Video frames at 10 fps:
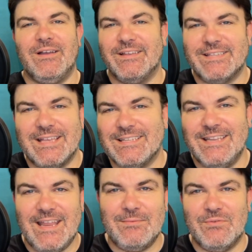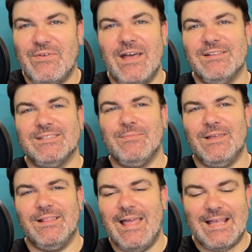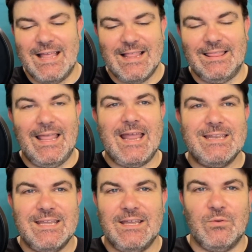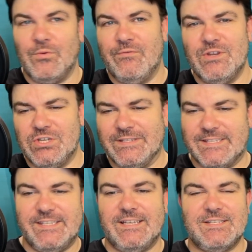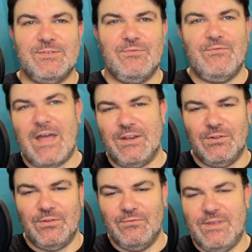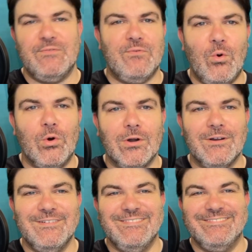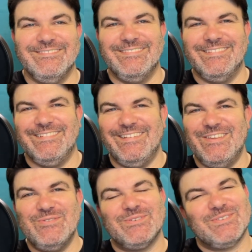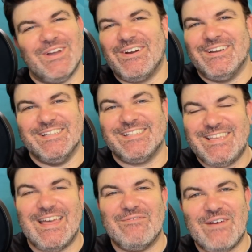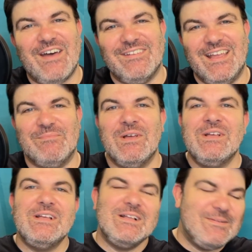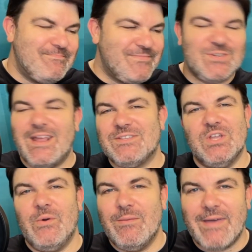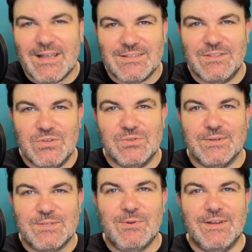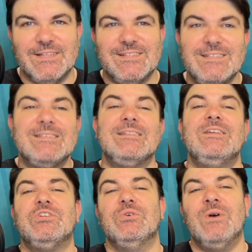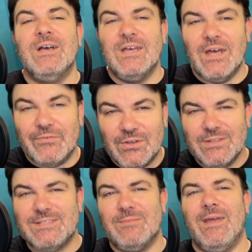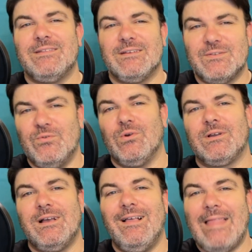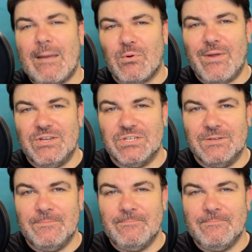us hasn't named a file something like landing revision 6 final v4? Users aren't going to see that file name, so it has no impact on the user experience. This is an issue of good semantics for collaboration.